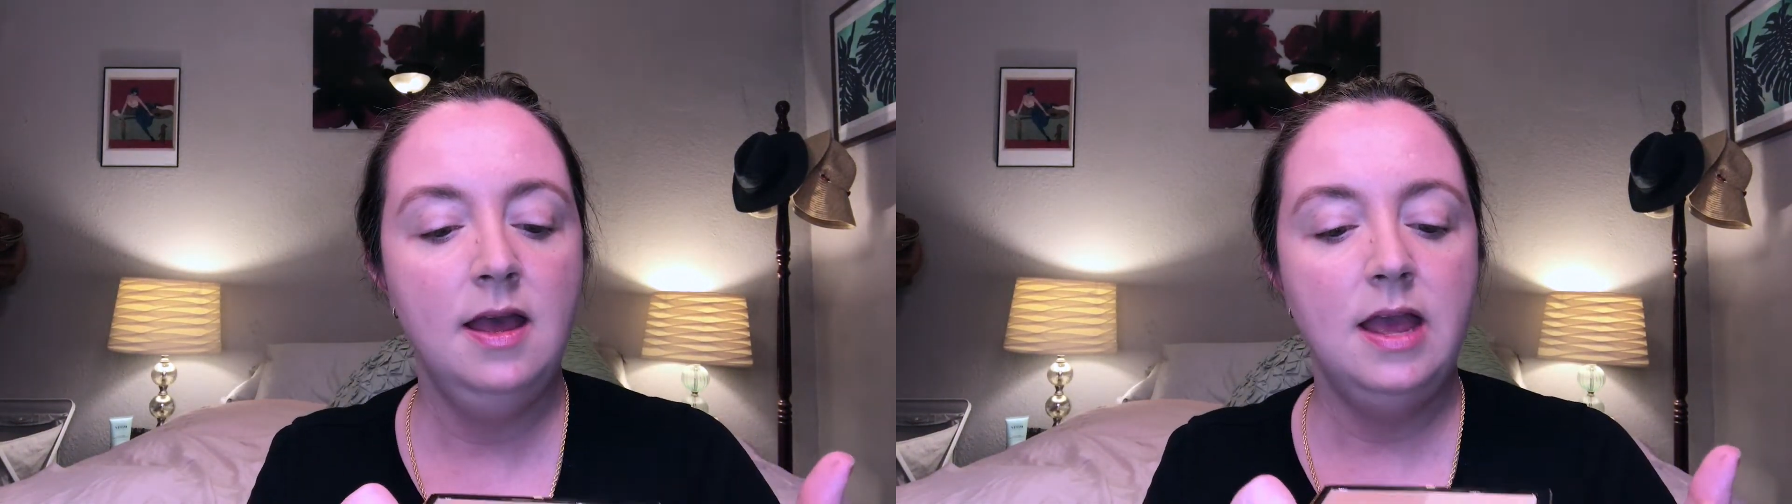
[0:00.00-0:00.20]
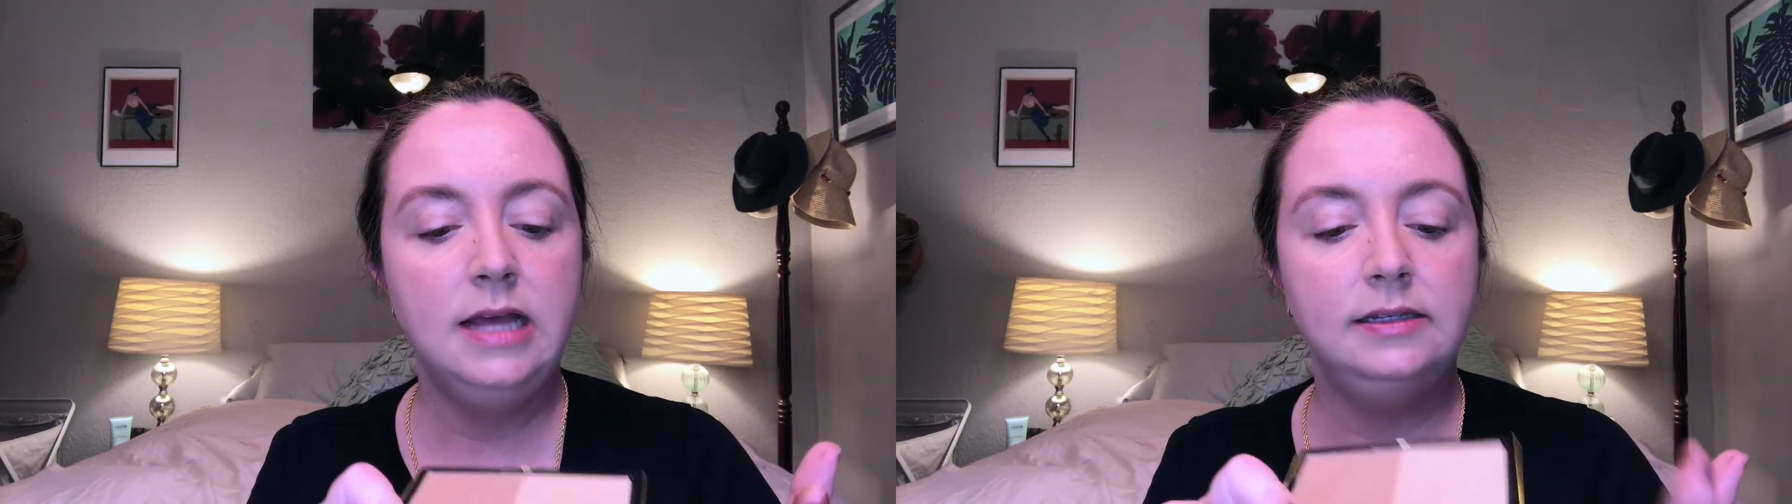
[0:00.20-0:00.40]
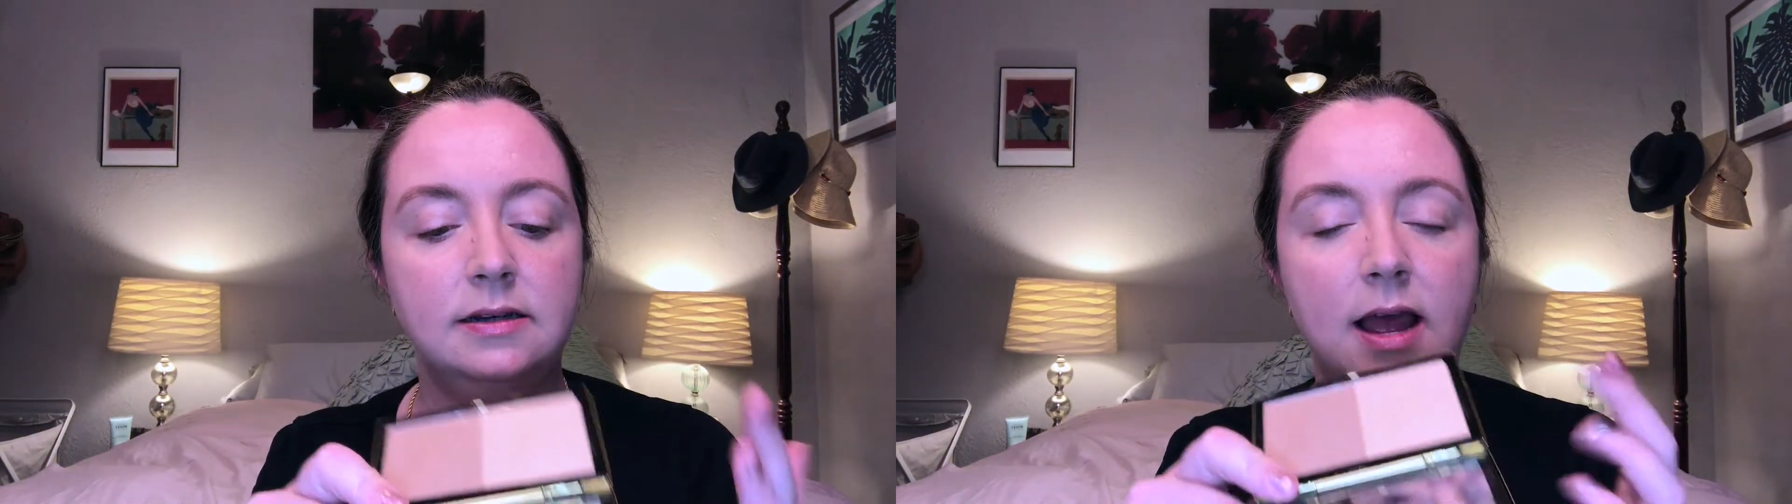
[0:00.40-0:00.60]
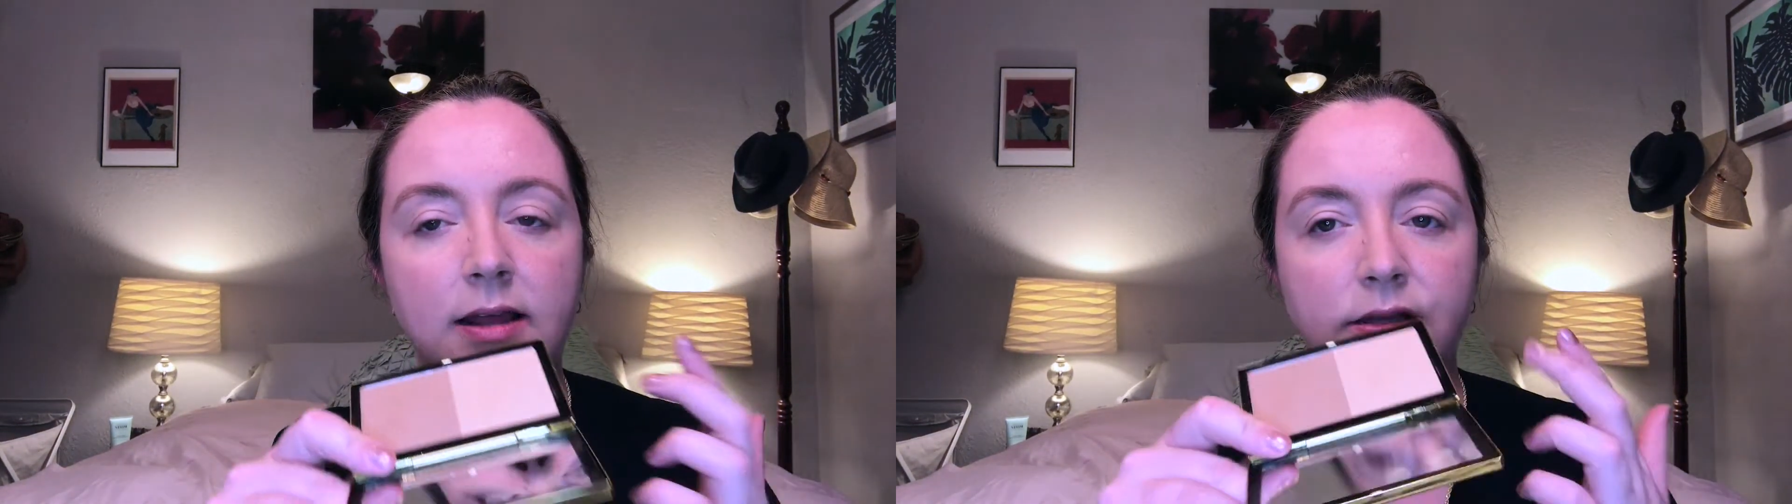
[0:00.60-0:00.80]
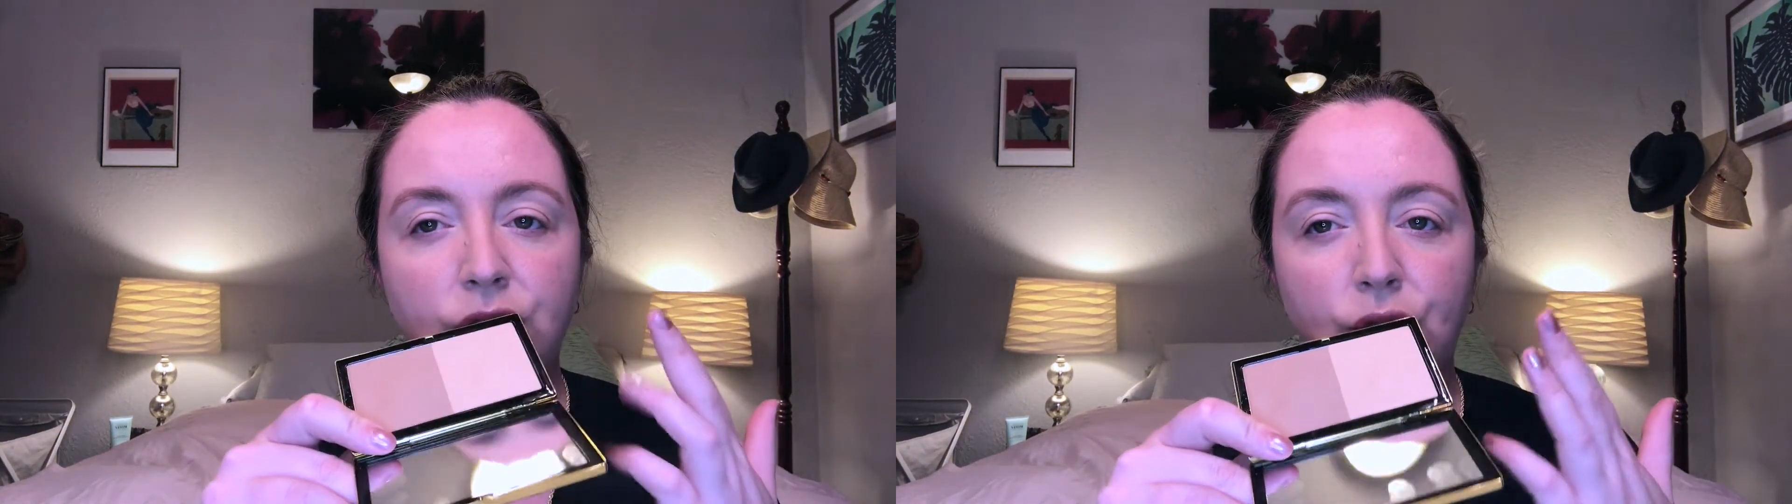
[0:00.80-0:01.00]
It's
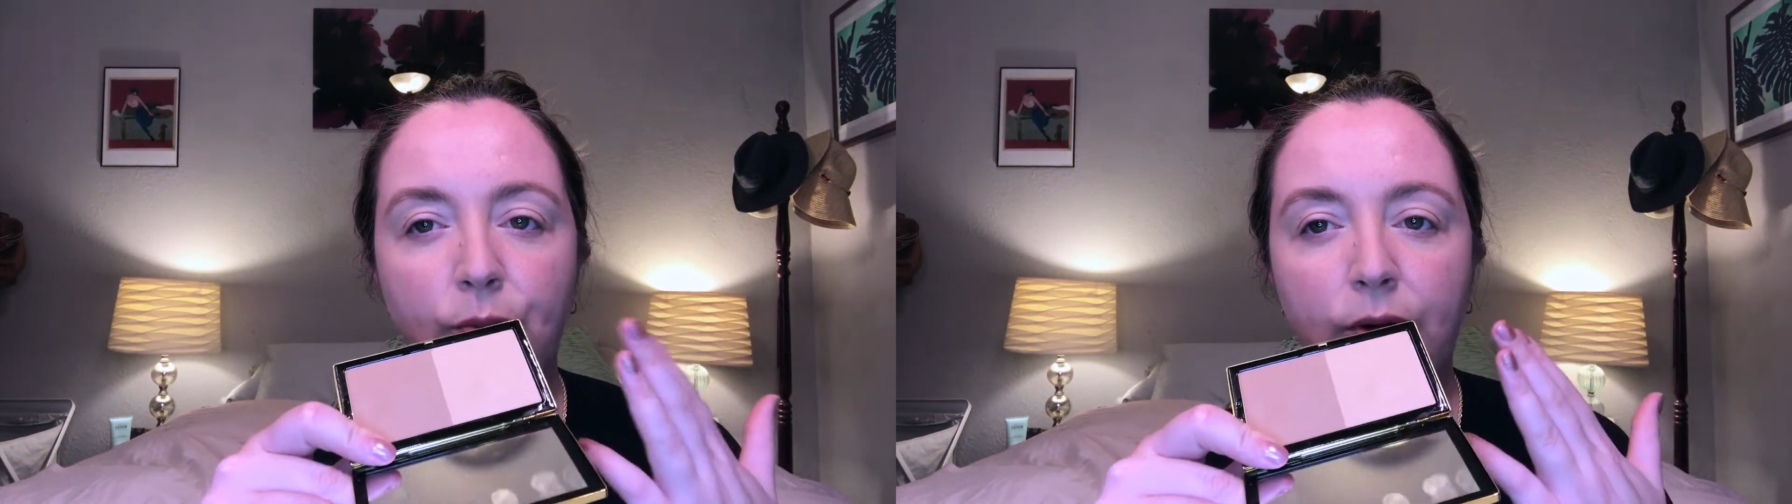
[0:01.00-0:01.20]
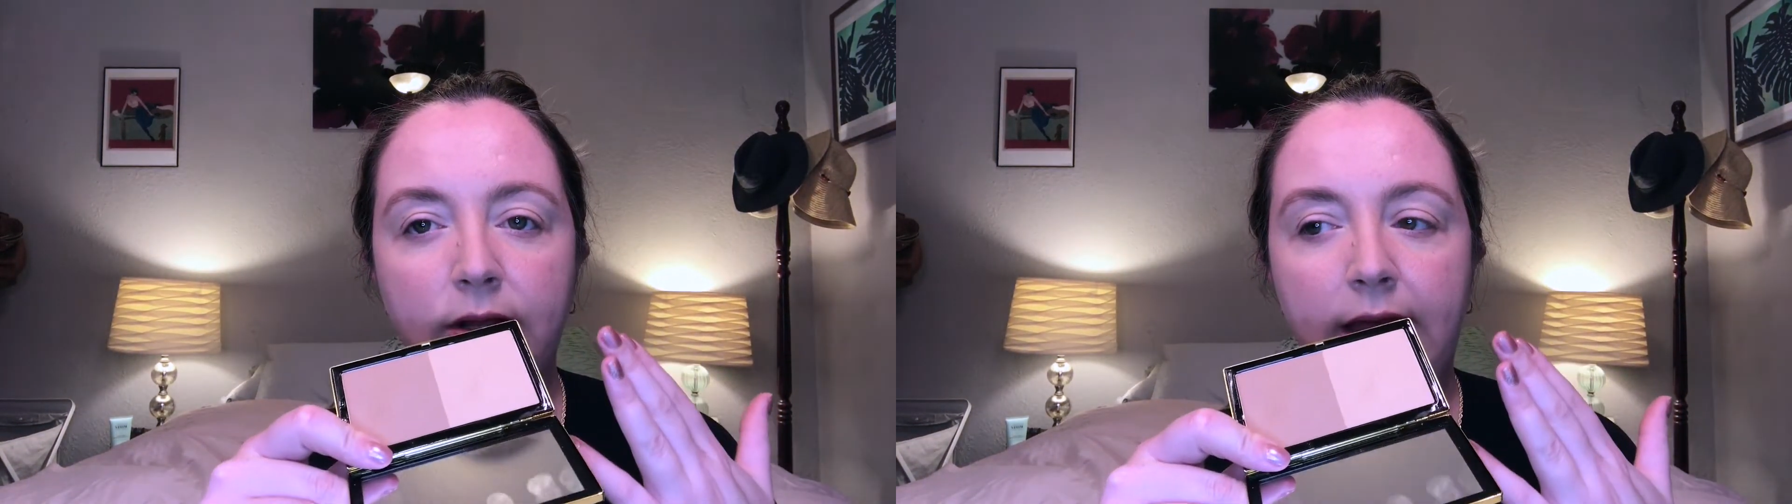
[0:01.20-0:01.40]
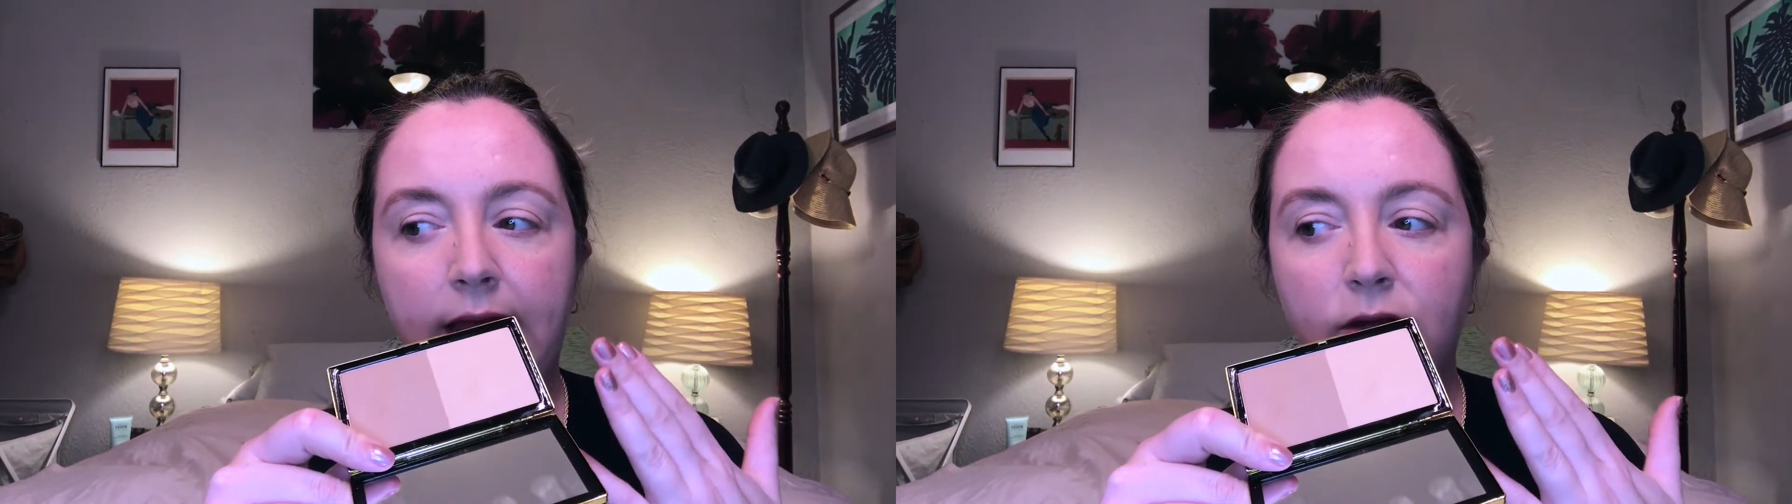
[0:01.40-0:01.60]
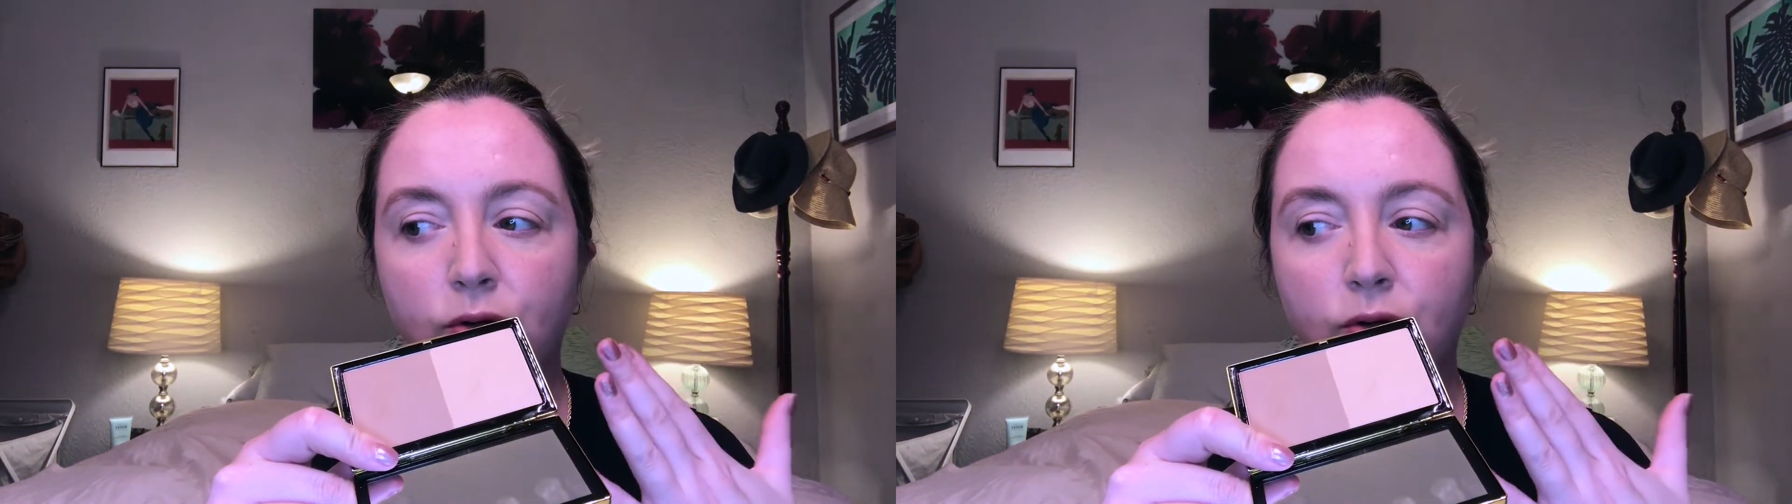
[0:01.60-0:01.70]
not super like